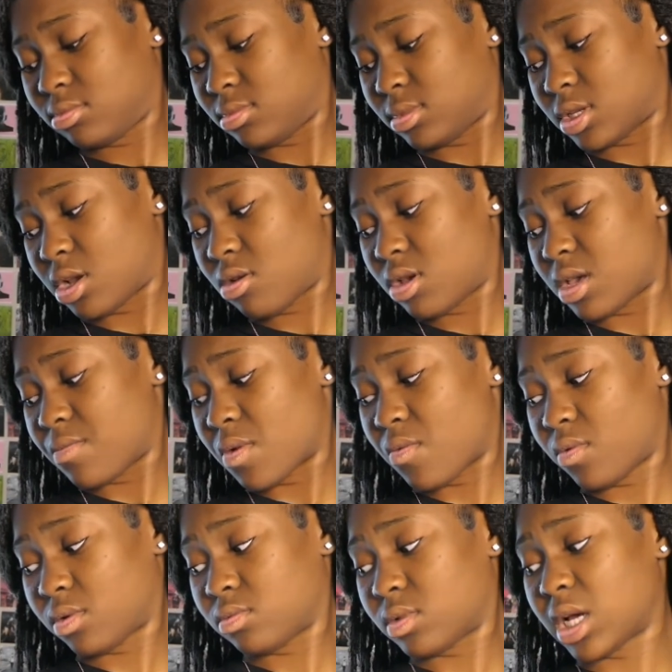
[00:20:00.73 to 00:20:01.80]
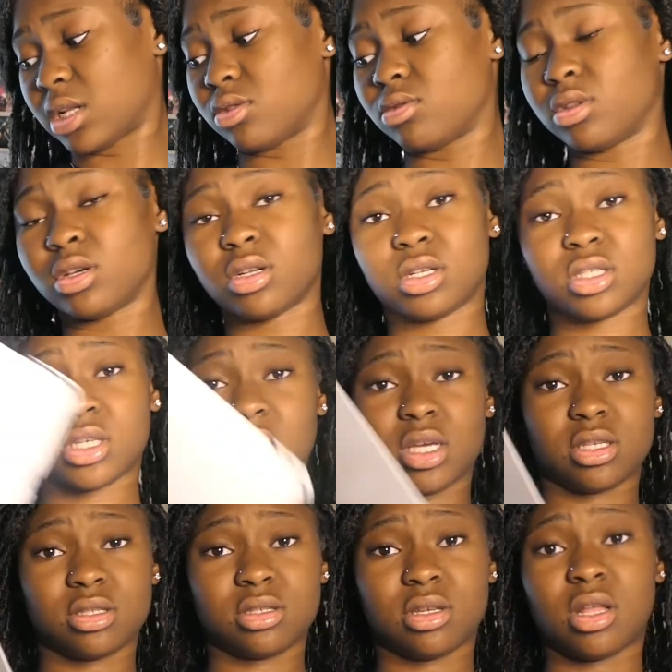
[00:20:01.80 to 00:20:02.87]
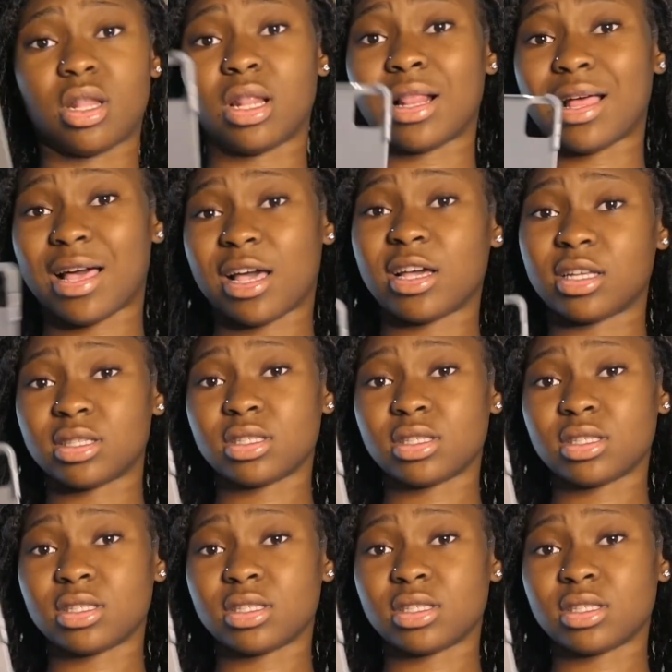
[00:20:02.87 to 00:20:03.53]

Don't get me wrong, I do love this case a lot.